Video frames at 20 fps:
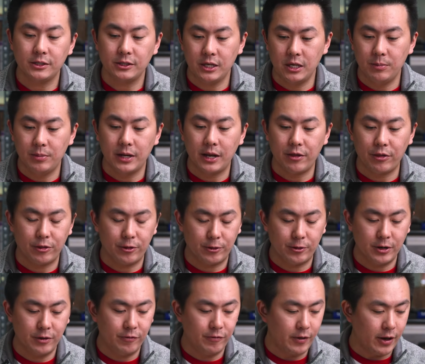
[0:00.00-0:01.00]
Keep it at
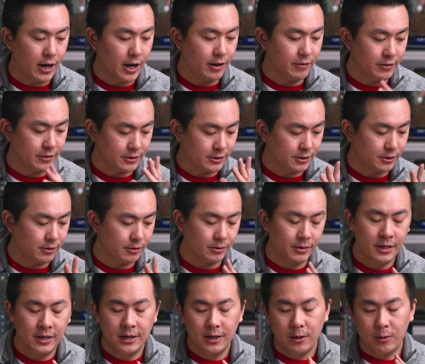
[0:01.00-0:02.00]
35. And so
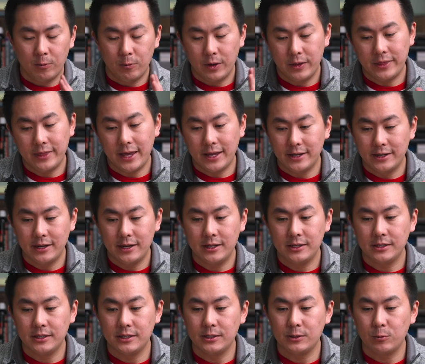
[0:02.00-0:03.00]
what that
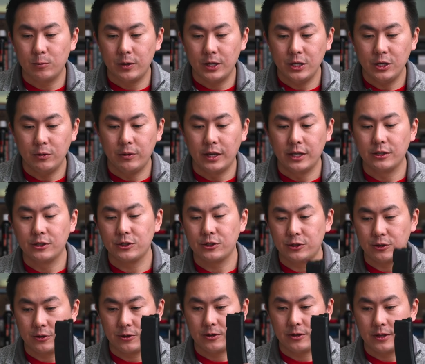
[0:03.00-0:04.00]
does is when you
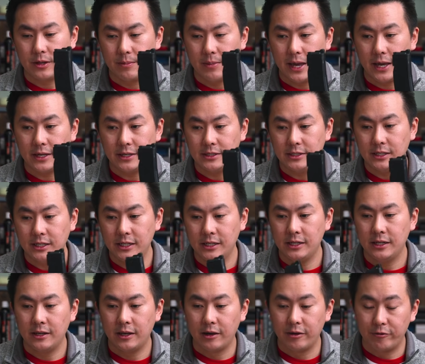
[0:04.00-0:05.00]
insert the
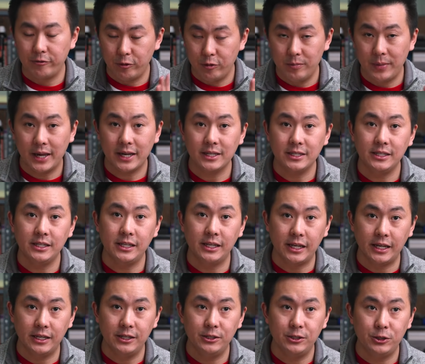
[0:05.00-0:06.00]
magazine, a full magazine,
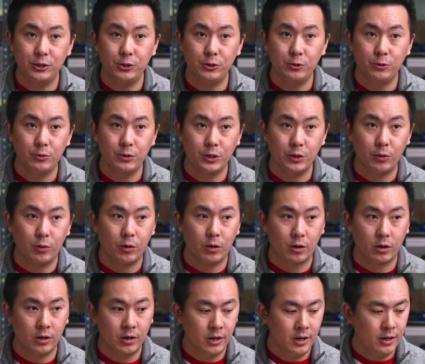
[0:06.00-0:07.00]
into
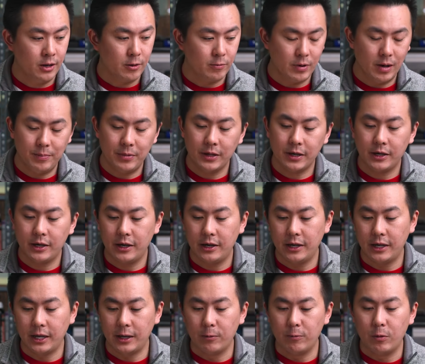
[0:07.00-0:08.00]
your replica,
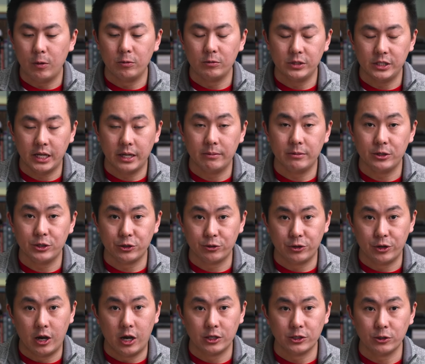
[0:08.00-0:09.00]
it won't damage your
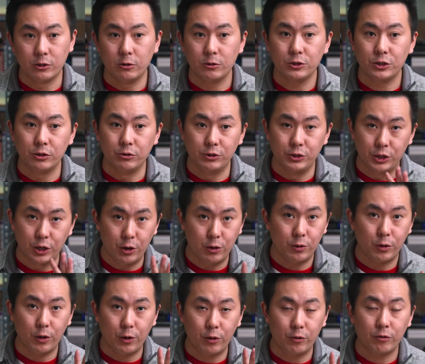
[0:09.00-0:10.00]
nozzle. So
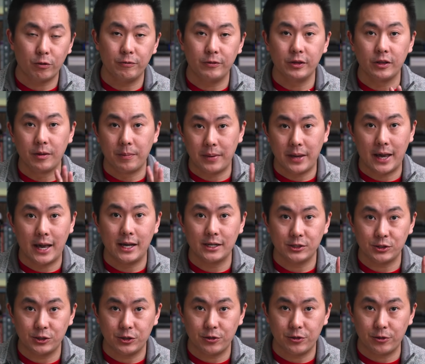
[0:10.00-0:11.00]
don't overfill it
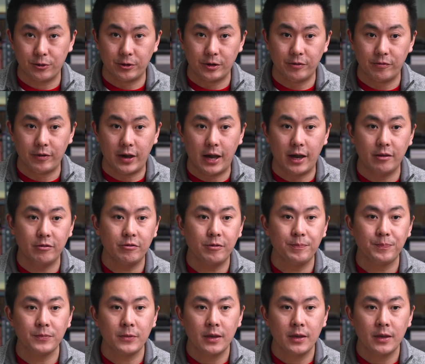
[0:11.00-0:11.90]
past 35.